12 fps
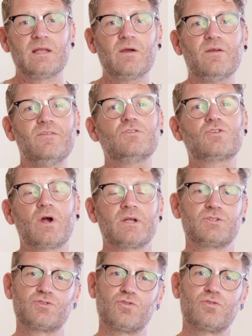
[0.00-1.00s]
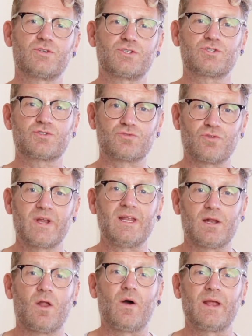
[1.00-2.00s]
Now if you try and draw a
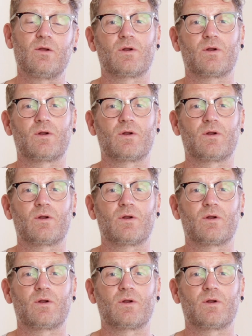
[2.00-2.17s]
straight line